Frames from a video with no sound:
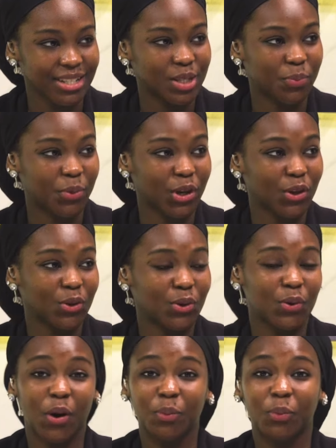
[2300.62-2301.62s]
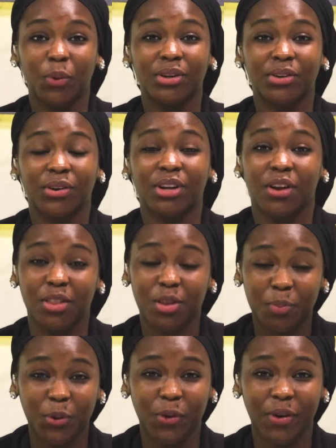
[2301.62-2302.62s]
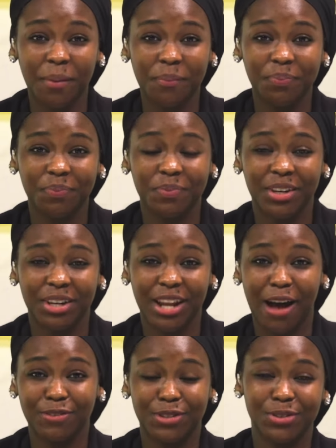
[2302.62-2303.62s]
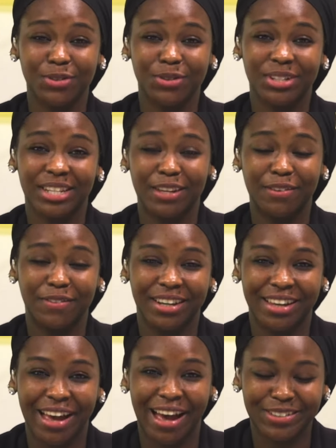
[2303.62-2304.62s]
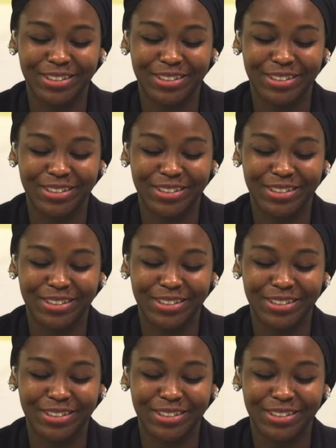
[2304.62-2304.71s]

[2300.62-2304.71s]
bringing you on board on another program. Good afternoon, good evening, and good